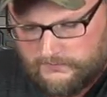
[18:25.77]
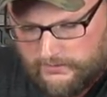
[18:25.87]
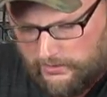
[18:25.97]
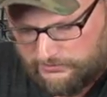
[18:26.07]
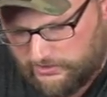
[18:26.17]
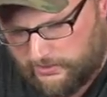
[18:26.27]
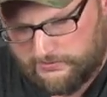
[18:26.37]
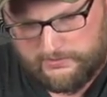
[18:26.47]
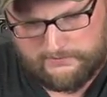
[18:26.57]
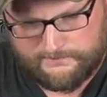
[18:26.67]
I'll show
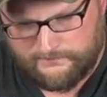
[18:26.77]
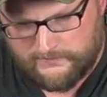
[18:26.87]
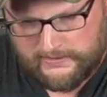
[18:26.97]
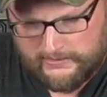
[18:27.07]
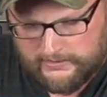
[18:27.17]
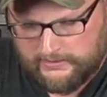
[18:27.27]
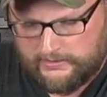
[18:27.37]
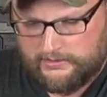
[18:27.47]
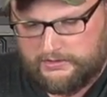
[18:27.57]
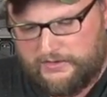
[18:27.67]
you.
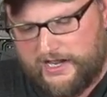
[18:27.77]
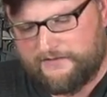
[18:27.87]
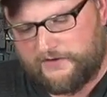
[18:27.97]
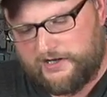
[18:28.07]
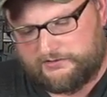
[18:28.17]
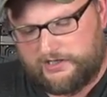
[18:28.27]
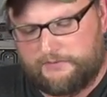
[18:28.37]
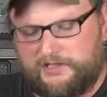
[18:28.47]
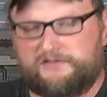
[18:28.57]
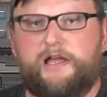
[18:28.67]
You have
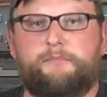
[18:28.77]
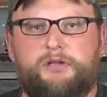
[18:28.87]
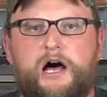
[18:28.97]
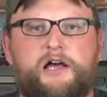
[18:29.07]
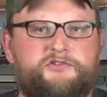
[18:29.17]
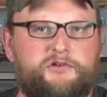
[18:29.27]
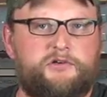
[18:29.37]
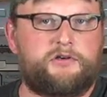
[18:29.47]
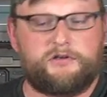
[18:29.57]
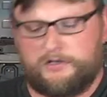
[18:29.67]
companies like
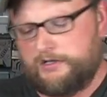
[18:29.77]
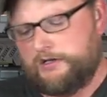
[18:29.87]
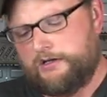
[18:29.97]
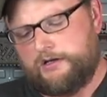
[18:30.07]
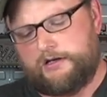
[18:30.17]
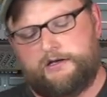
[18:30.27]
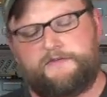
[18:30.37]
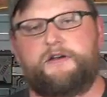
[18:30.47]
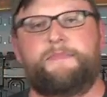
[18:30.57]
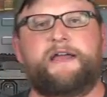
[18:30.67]
Blaser
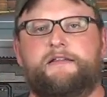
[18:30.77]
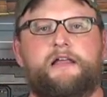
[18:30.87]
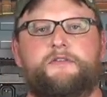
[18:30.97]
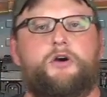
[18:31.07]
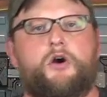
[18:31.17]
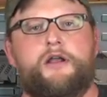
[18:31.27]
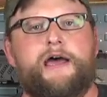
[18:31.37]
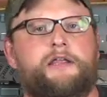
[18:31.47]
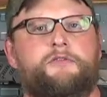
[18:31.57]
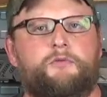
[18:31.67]
that are making like their
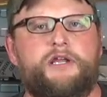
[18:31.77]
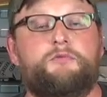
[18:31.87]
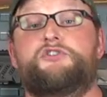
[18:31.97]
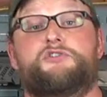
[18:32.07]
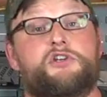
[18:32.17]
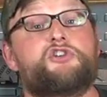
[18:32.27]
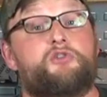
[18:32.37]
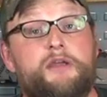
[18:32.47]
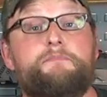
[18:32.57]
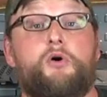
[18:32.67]
R93, which is a
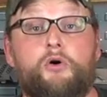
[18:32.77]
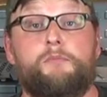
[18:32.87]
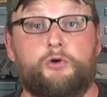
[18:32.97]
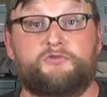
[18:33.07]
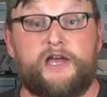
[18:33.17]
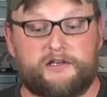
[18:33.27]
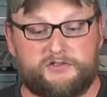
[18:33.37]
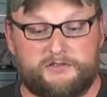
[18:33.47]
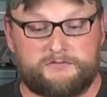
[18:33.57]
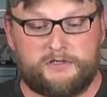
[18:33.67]
straight pull bolt
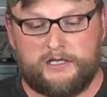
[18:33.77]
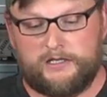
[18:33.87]
action.